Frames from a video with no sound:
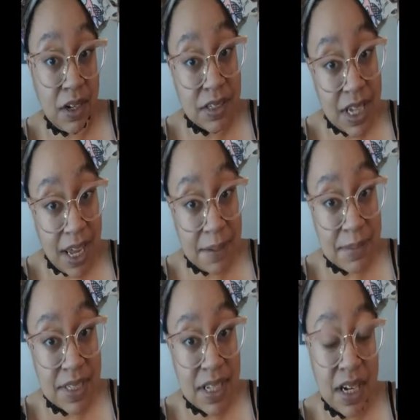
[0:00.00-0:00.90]
me at all
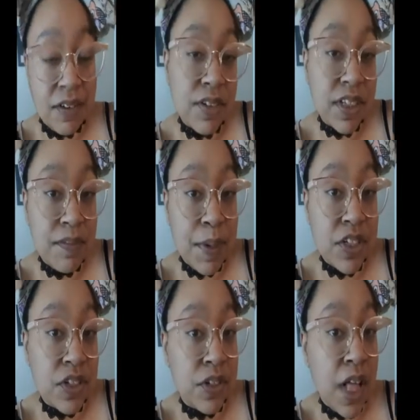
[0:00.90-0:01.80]
times. I never leave my
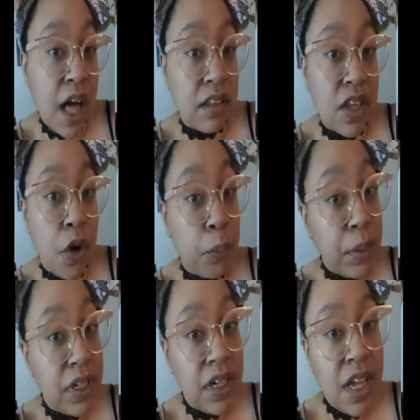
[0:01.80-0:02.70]
journal out in the
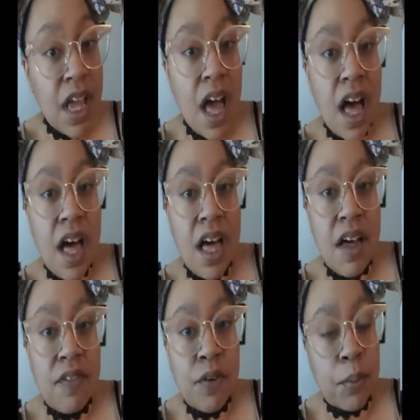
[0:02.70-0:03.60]
open
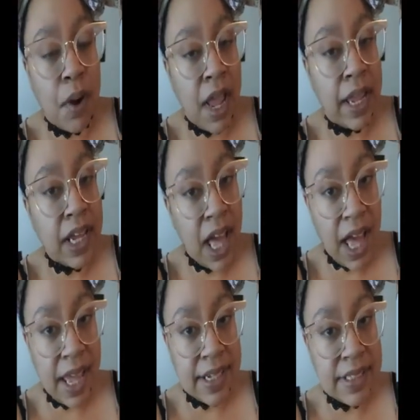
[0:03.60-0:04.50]
for prying
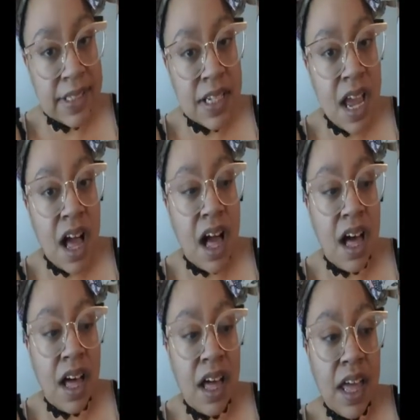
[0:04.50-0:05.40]
eyes.
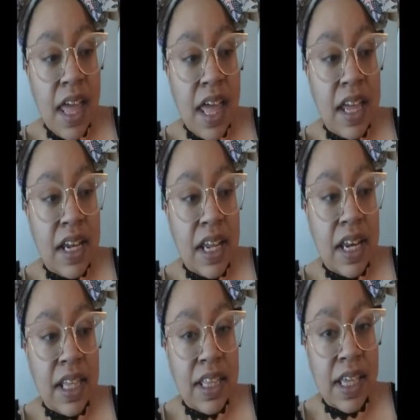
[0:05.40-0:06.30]
And
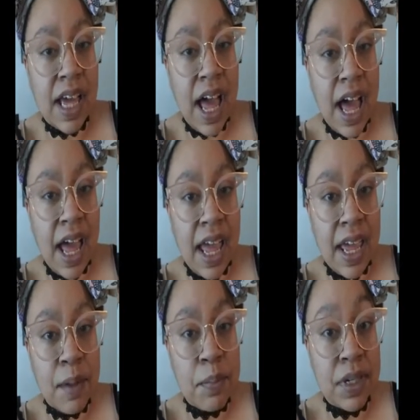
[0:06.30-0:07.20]
anything
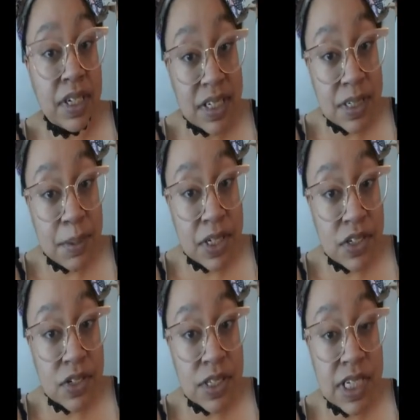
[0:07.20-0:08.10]
I put into my
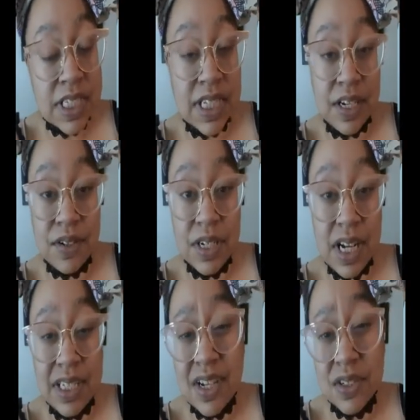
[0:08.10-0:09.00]
journal is sacred.
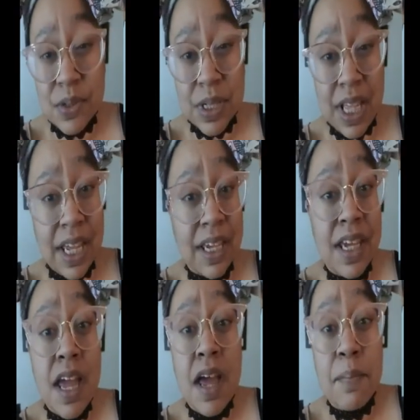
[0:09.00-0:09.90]
I talk to it
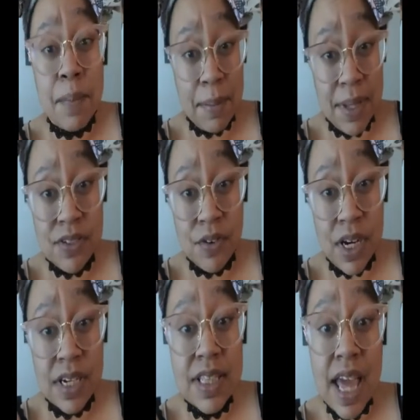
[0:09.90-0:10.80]
like my best
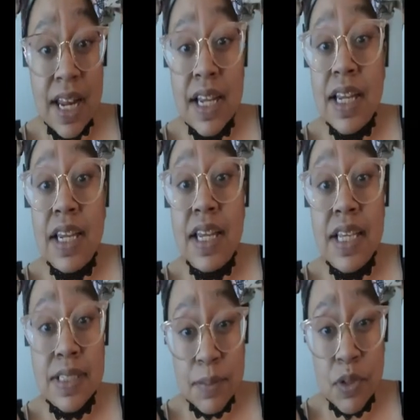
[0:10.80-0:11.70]
friend that
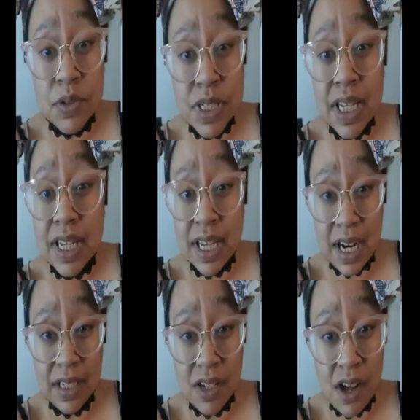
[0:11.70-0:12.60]
is a mute and
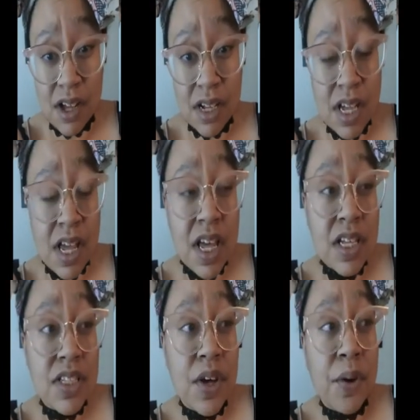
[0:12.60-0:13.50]
cannot talk.
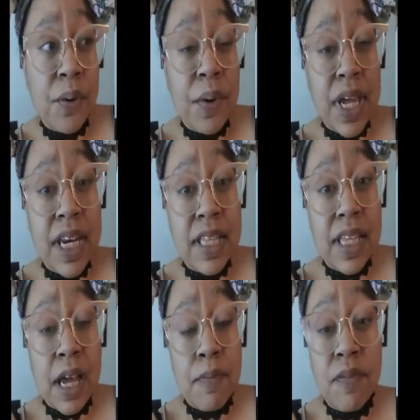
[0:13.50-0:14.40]
So
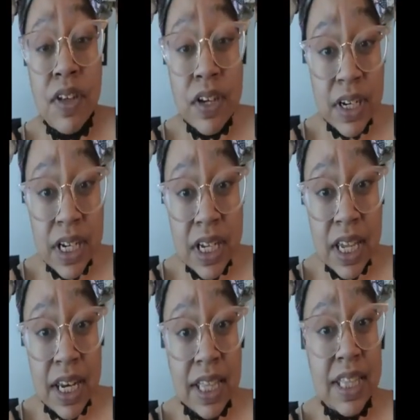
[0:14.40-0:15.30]
anything I'm fearing,
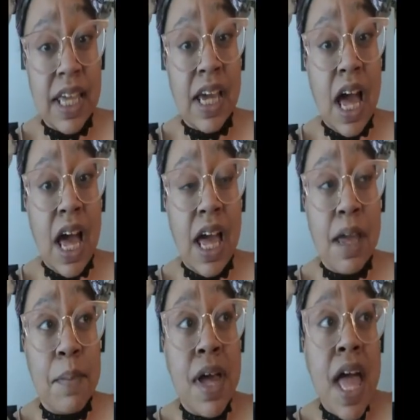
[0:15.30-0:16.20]
anything
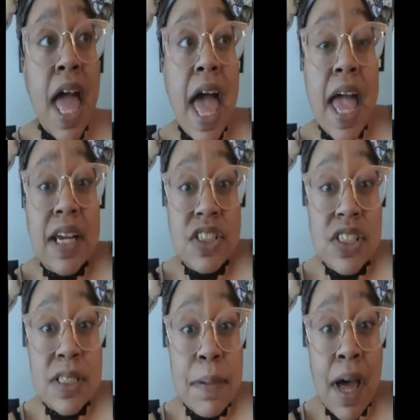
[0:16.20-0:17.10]
I'm
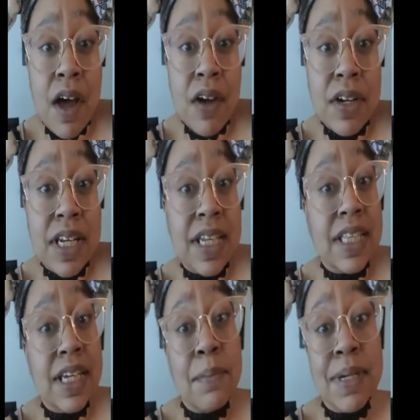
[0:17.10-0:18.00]
anxious about,
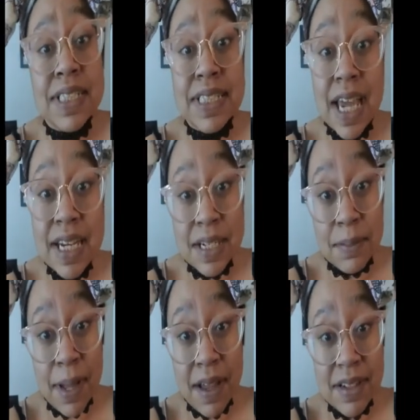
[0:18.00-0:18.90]
anything I'm excited
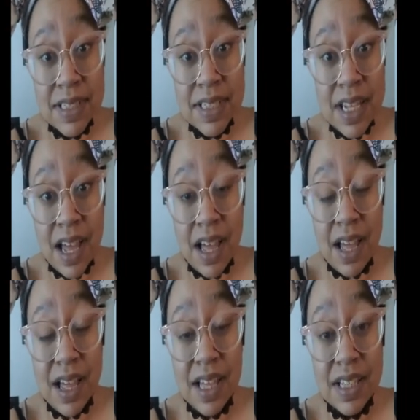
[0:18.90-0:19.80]
about,
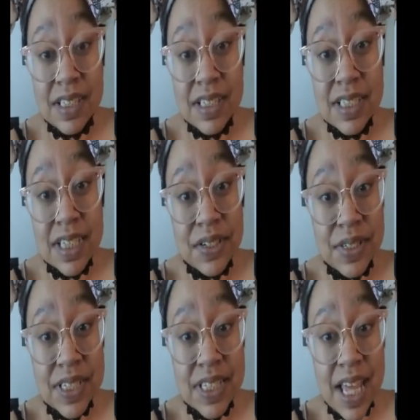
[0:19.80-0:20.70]

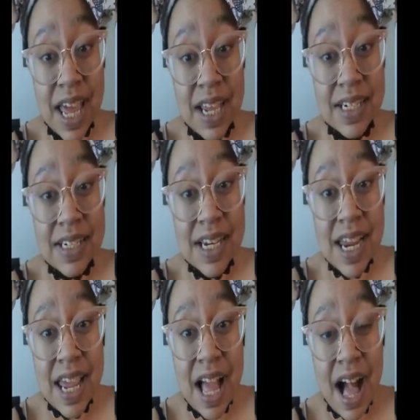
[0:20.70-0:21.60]
secrets that
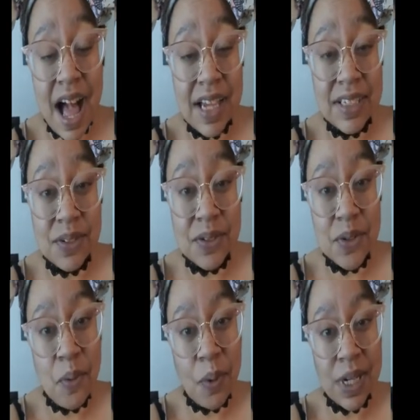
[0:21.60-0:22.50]
I
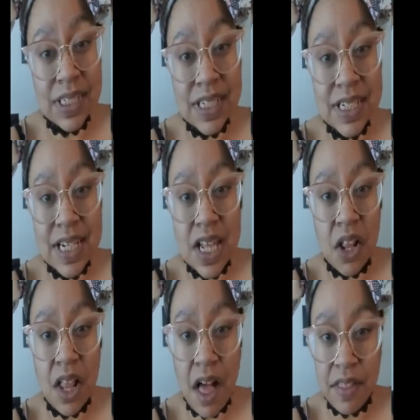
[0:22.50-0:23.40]
don't want to
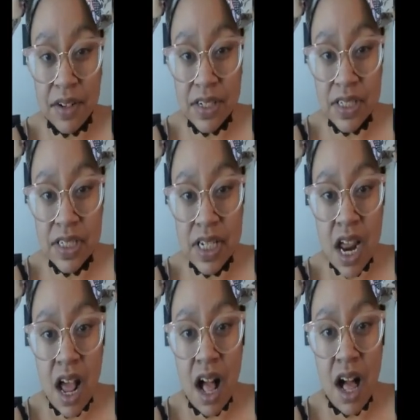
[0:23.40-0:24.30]
tell others.
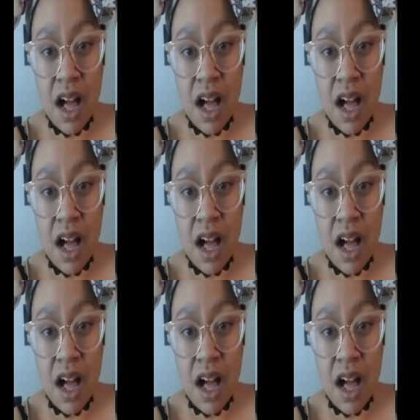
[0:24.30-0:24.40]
